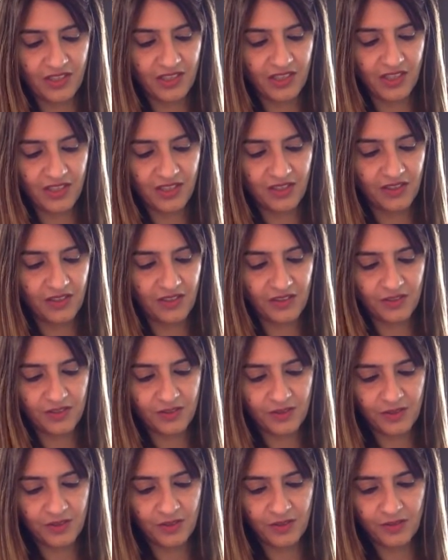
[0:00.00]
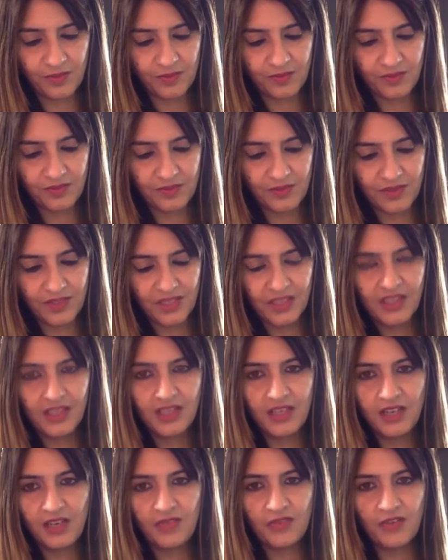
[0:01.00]
any income?
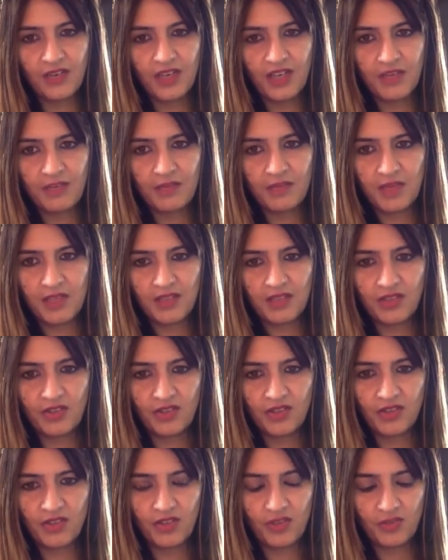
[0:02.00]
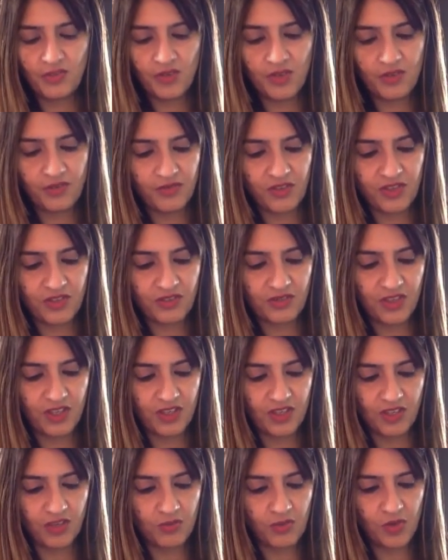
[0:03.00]
Yeah, for 8 months, you know, you were
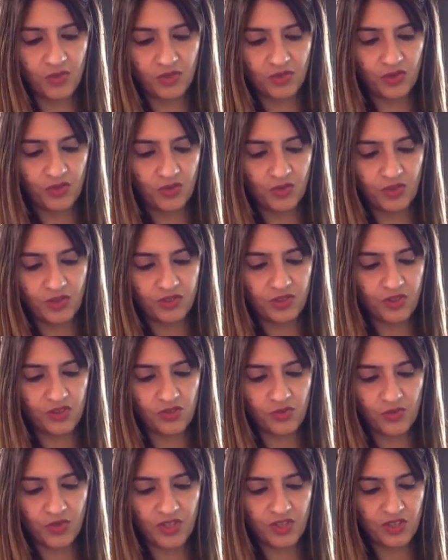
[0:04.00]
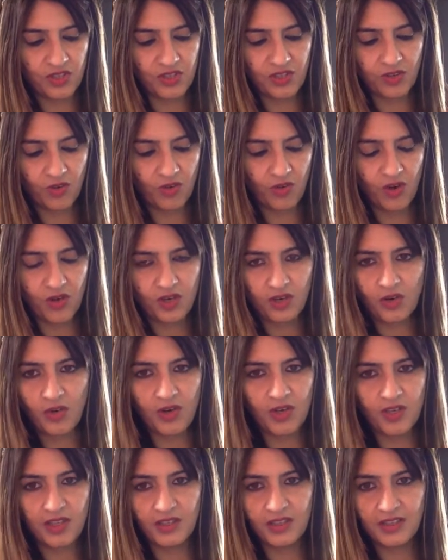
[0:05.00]
frustrated about the whole situation or
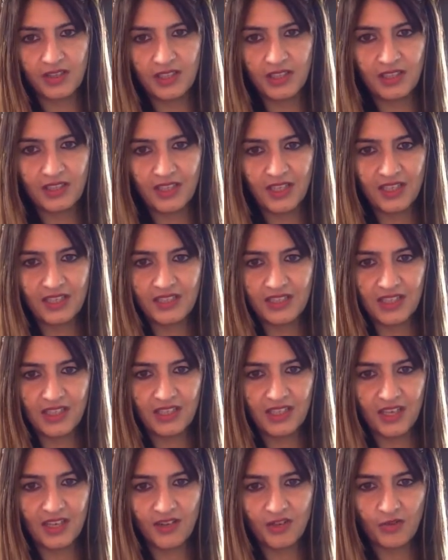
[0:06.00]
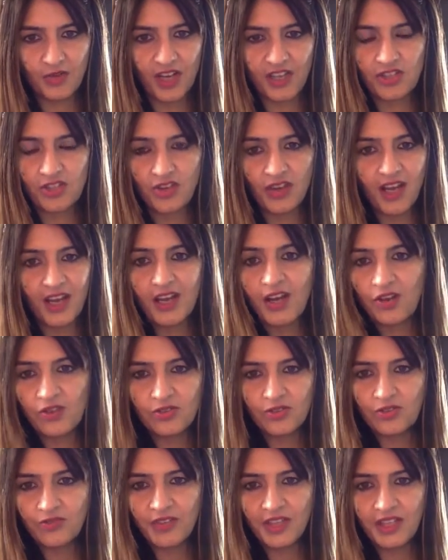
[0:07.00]
the things didn't get into action. I
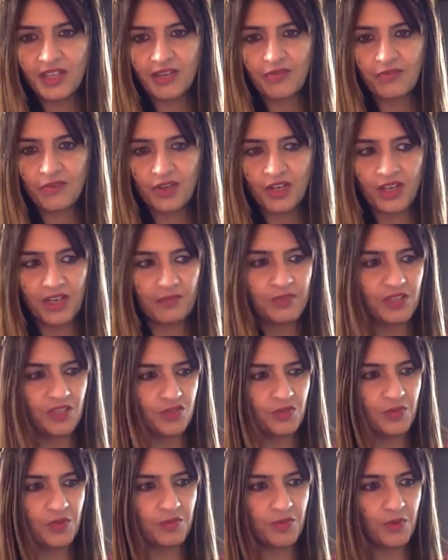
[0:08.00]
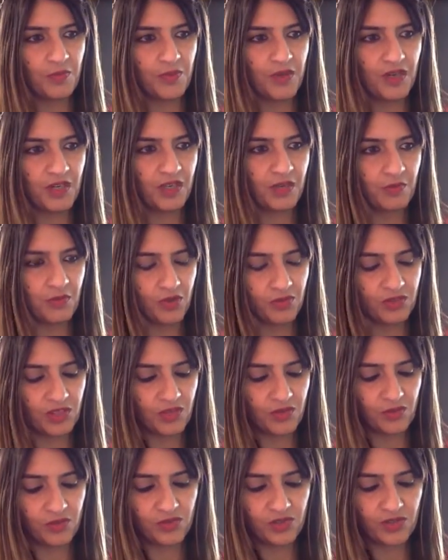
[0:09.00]
also feel that for 8 months, you've been preparing about that
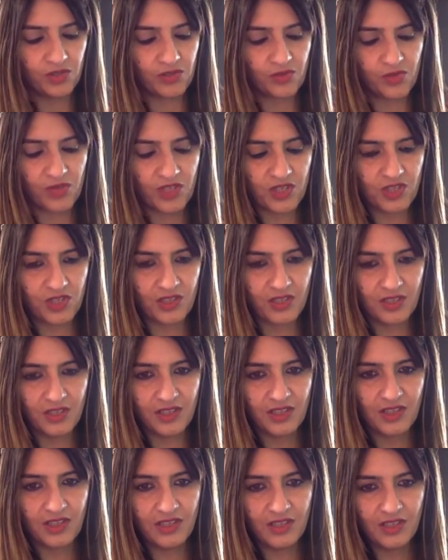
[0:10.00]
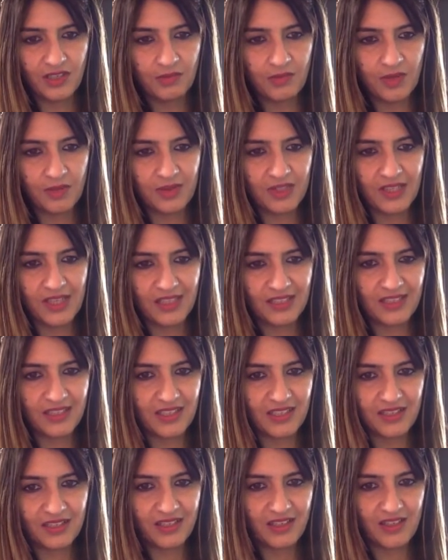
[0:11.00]
whole situation. Maybe that's
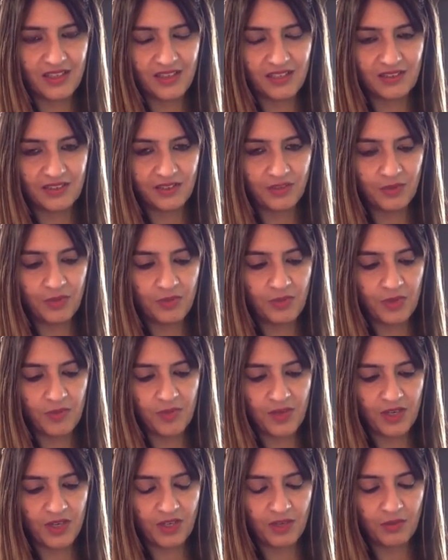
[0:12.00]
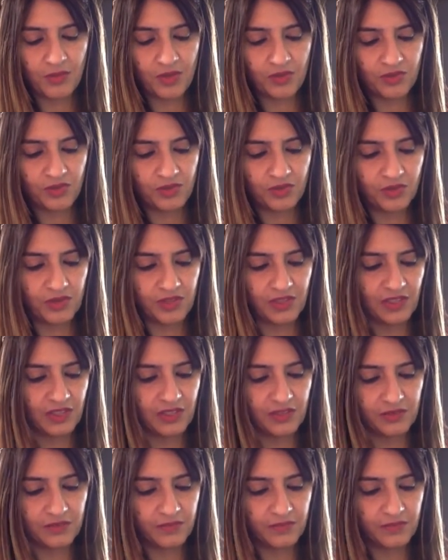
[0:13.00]
it, yeah. You've been preparing about the whole thing.